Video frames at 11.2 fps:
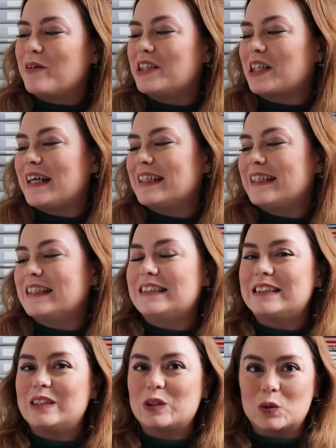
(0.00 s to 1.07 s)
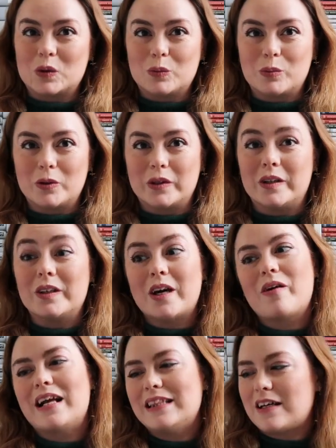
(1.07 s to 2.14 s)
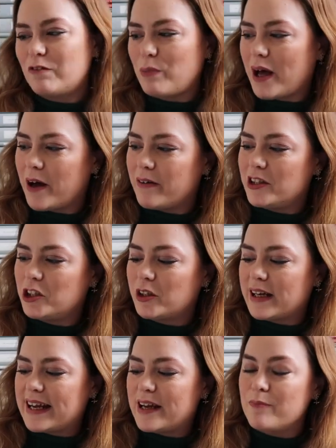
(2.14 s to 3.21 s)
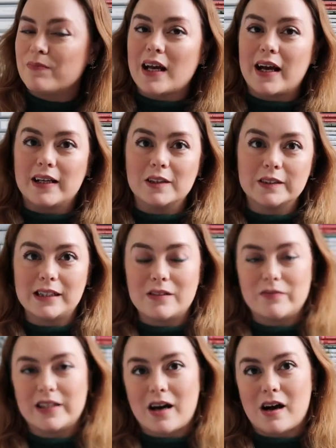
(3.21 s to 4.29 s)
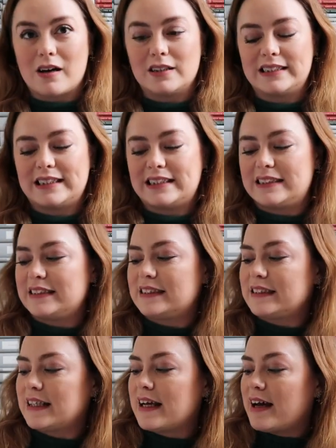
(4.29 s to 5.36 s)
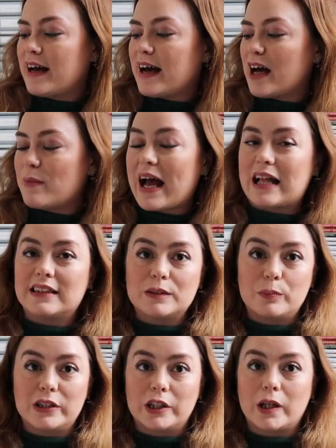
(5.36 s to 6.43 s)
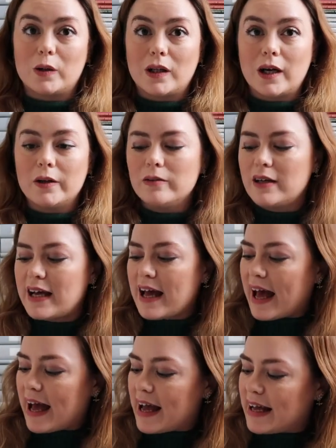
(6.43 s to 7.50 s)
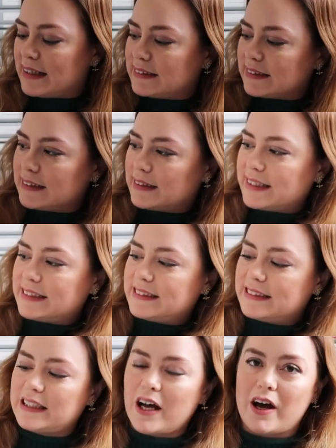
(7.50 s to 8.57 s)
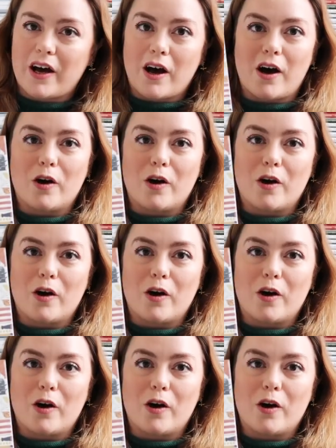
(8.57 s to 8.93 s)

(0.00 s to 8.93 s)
which I think is adorable. You know I love poetry. I also love the artist Alice Petullo, and this is her